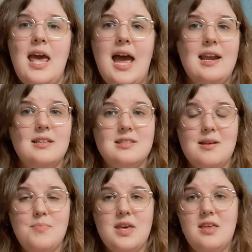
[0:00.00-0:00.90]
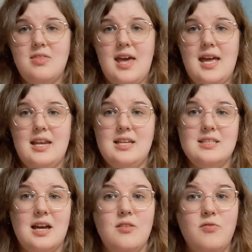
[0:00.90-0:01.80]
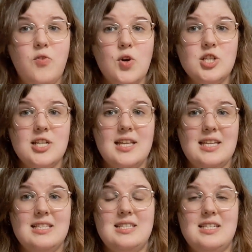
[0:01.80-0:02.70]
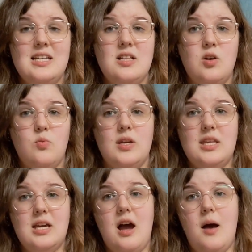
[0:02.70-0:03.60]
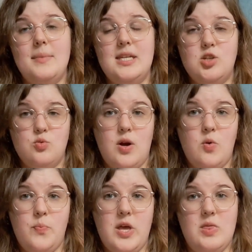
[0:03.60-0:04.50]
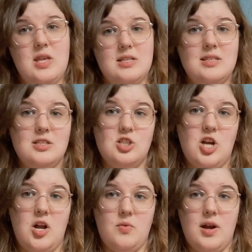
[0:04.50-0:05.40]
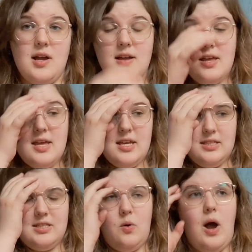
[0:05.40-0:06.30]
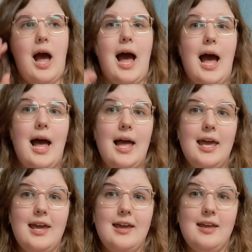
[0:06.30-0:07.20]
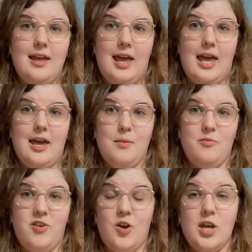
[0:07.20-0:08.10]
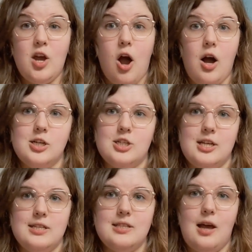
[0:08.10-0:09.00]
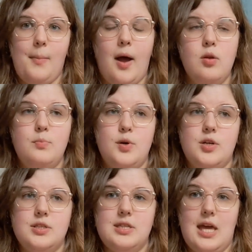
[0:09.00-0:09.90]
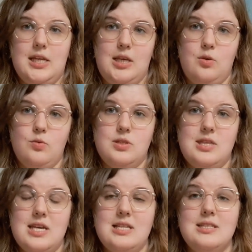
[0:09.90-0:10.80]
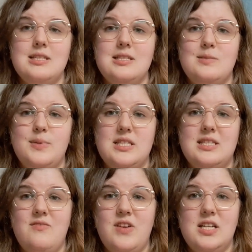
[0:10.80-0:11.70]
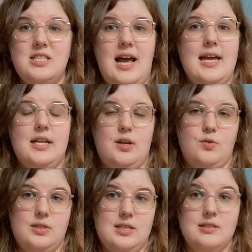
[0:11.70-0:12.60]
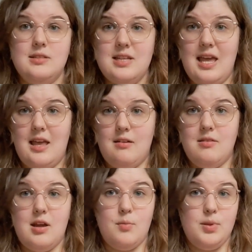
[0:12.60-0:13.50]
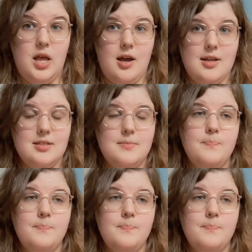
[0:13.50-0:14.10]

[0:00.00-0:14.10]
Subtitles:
And it's something that is unfortunately still a really common trope in this genre. So I am very cautious about books that use this specific diagnosis in their plot.